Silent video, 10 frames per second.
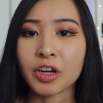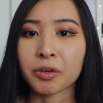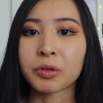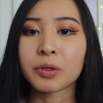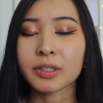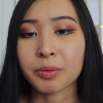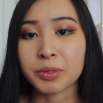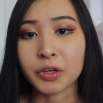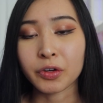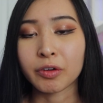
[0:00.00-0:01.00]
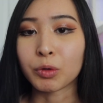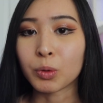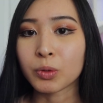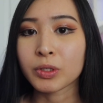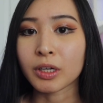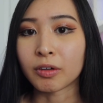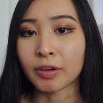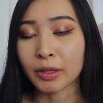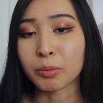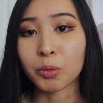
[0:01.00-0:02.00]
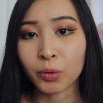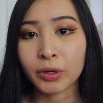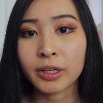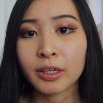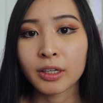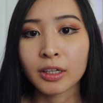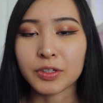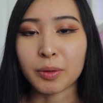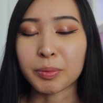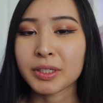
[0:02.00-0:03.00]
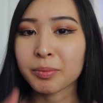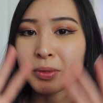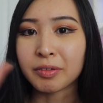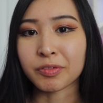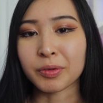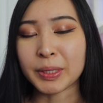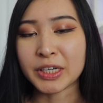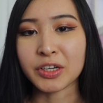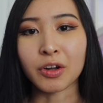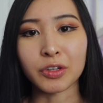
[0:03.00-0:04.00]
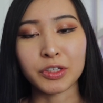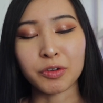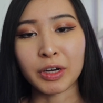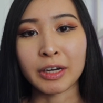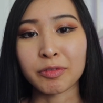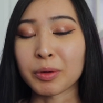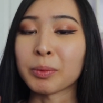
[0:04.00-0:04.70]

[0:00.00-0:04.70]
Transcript: general cybersecurity roles around the board. So I'll put some information on the screen for